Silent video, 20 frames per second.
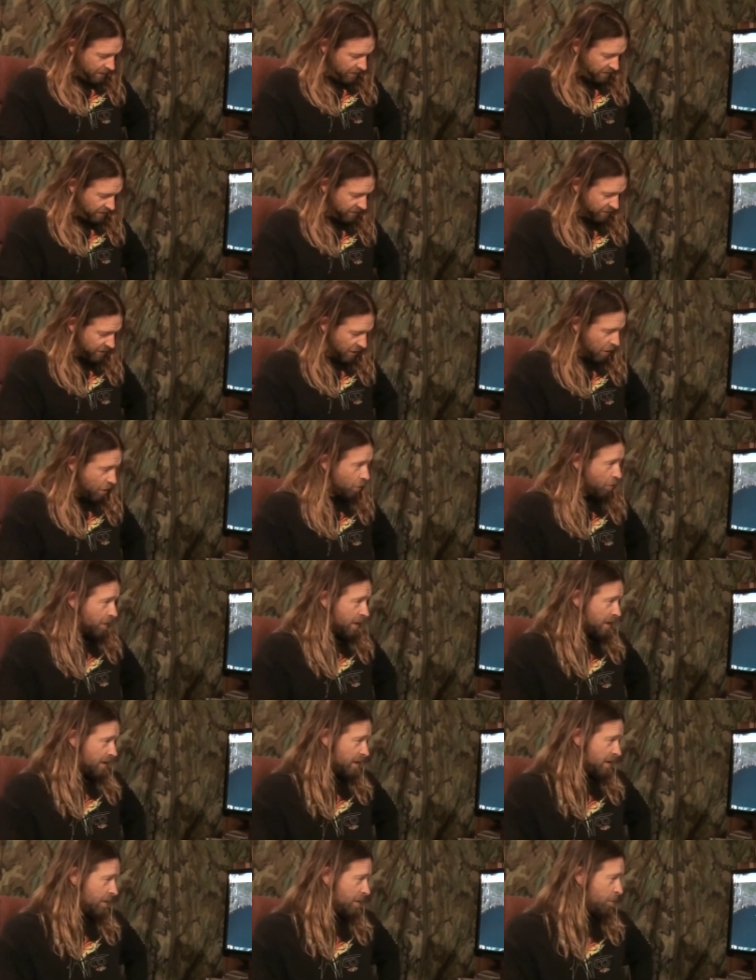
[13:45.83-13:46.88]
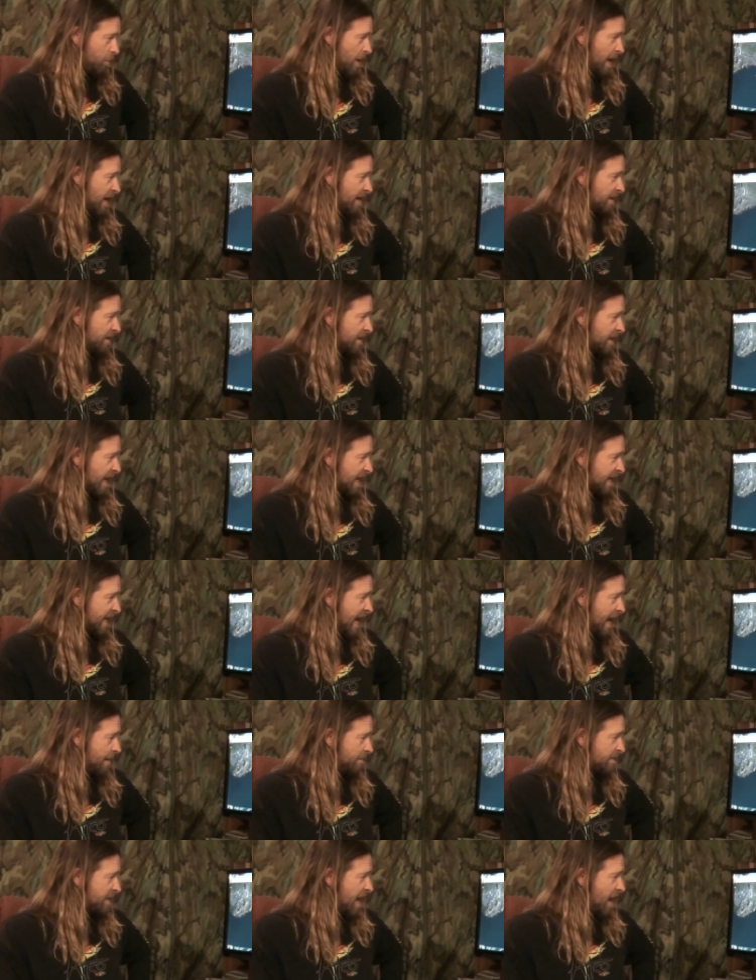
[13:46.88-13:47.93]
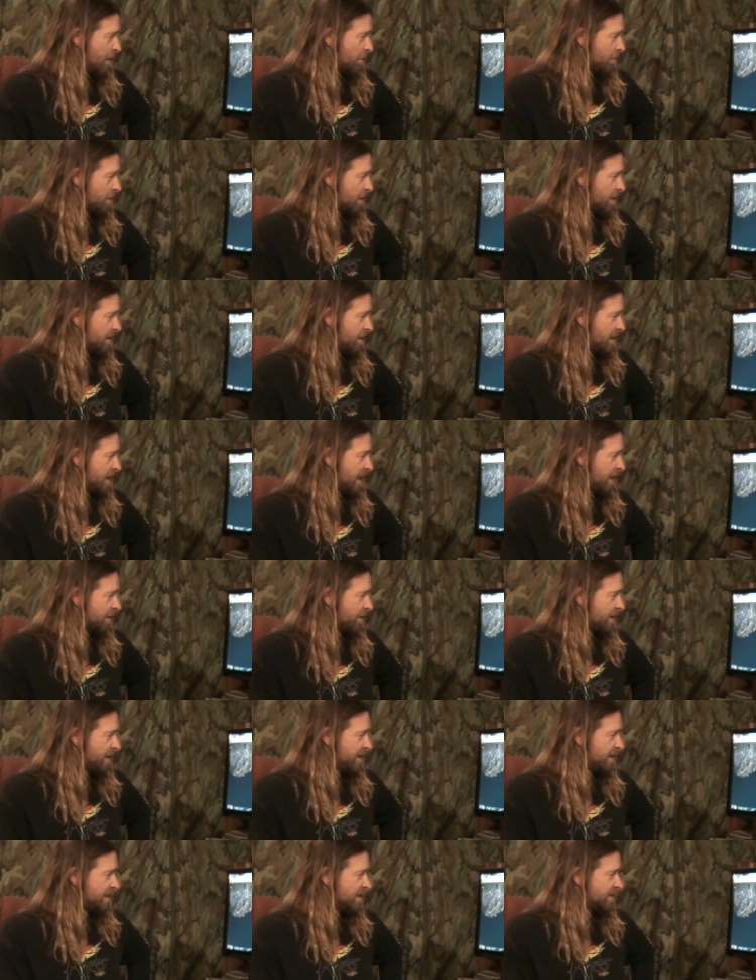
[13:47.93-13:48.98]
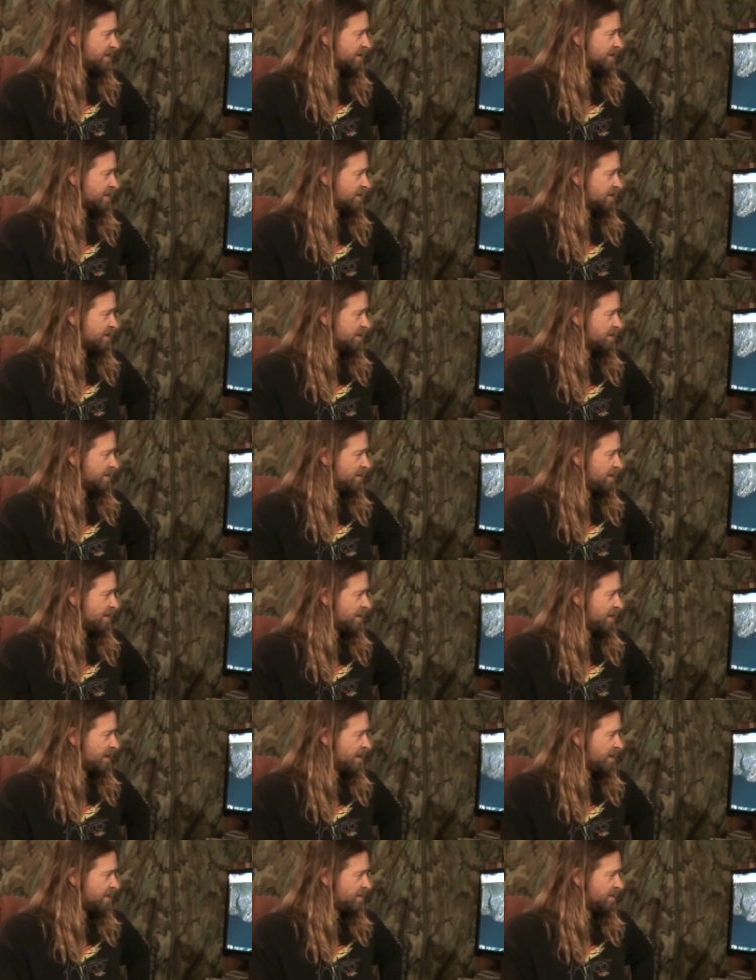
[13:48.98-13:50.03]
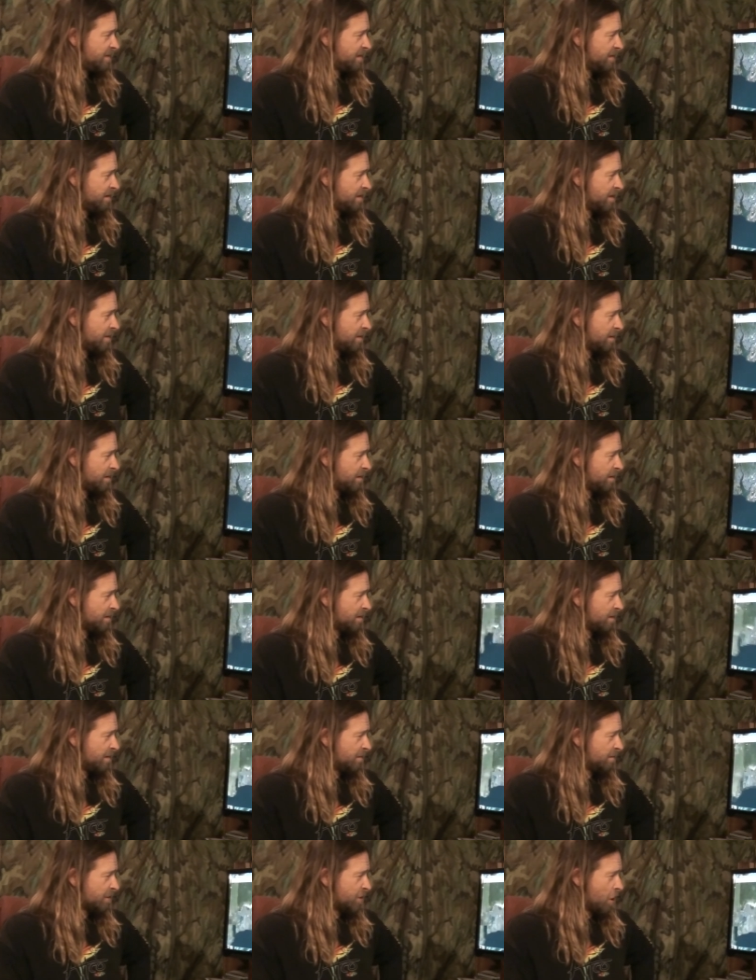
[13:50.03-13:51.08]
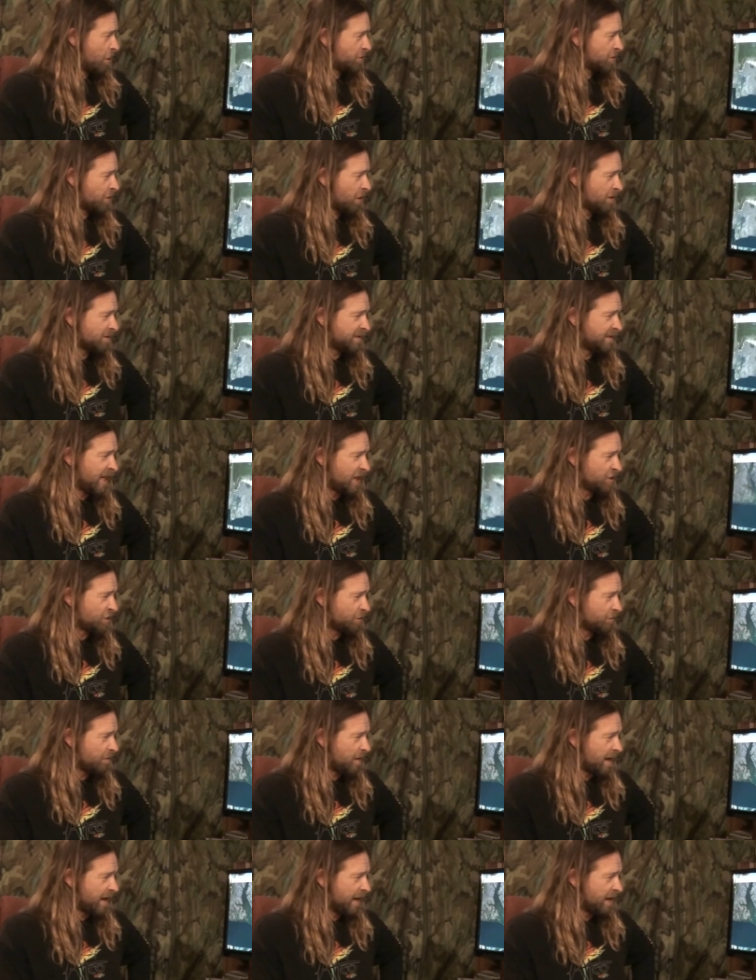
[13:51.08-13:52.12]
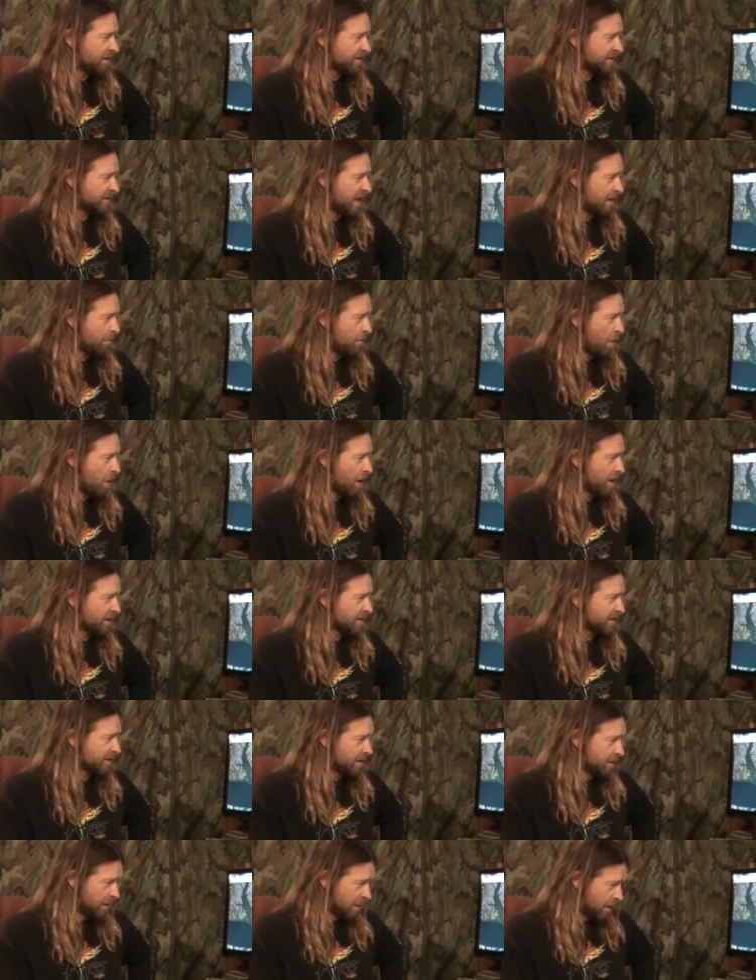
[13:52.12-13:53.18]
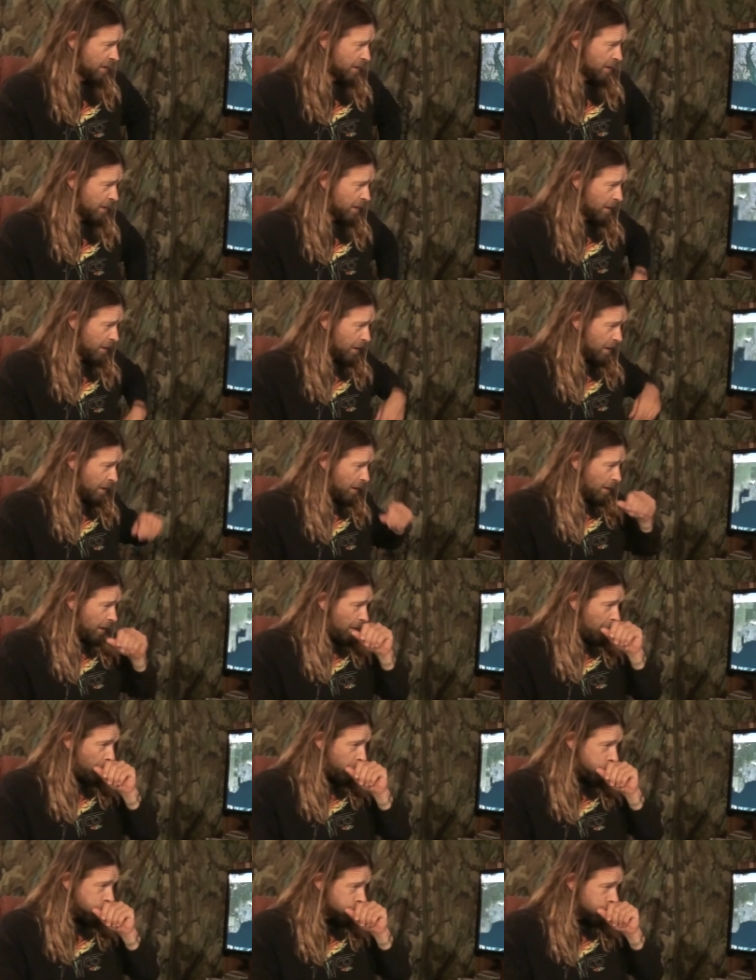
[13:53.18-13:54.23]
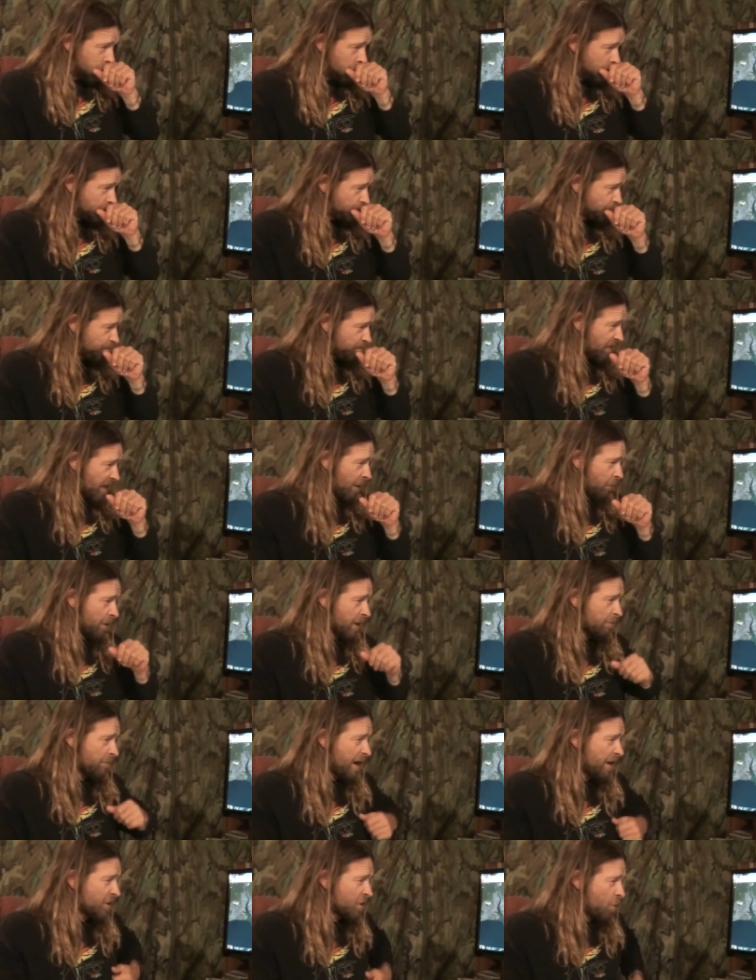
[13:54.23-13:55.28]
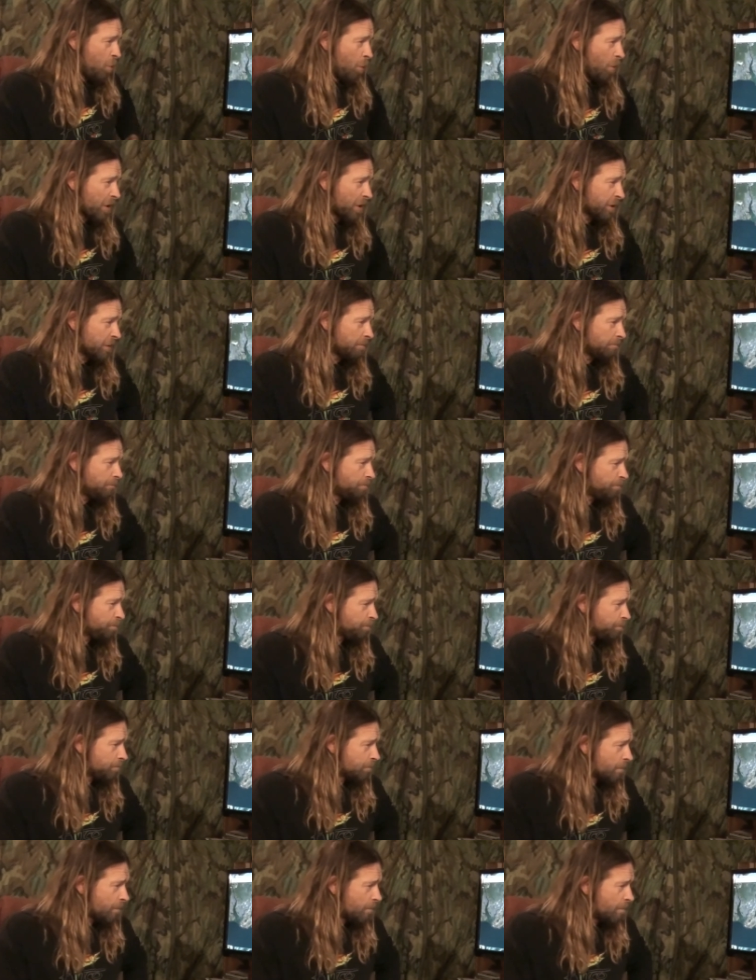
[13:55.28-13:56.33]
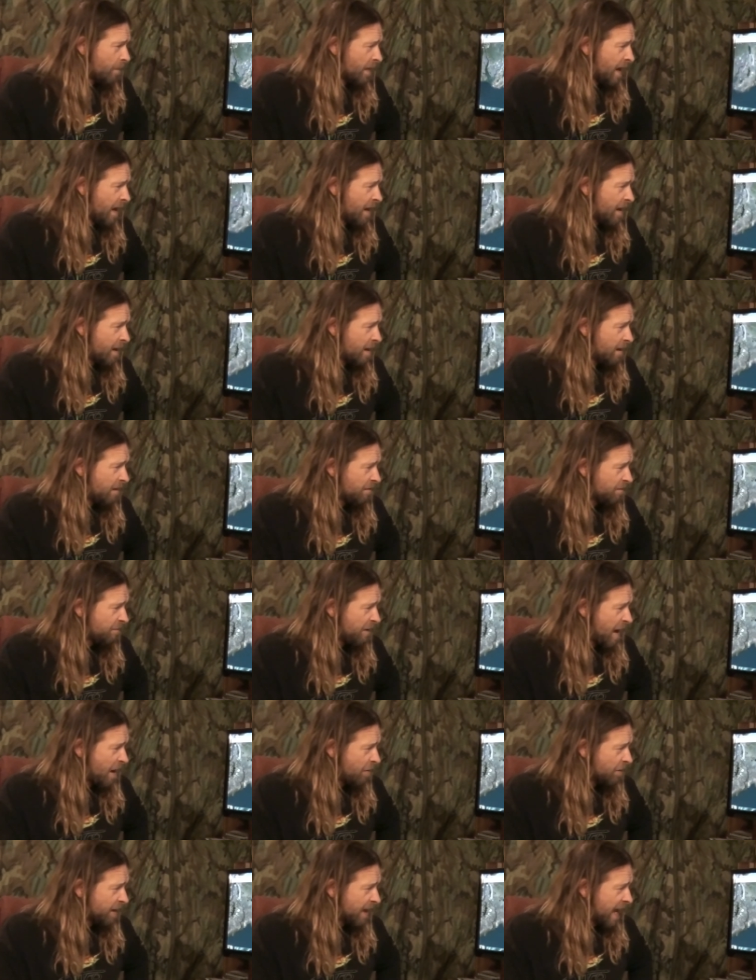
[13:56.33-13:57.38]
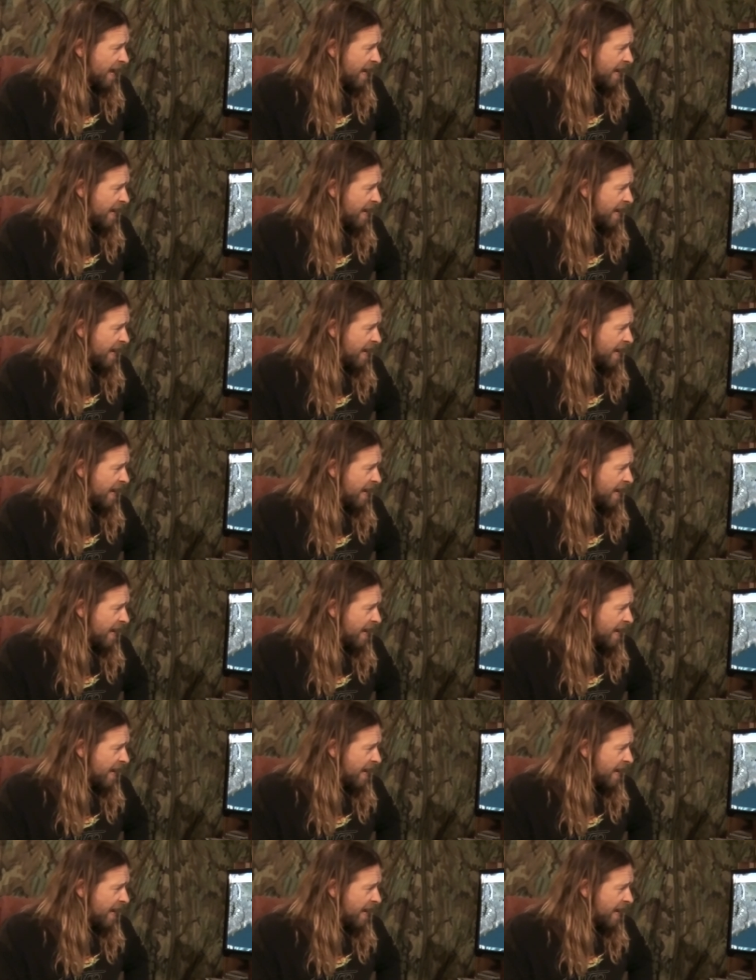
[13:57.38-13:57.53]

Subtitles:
So I camped out. Here is the Coast Guard station right here at St. Mark's. I went around the corner and found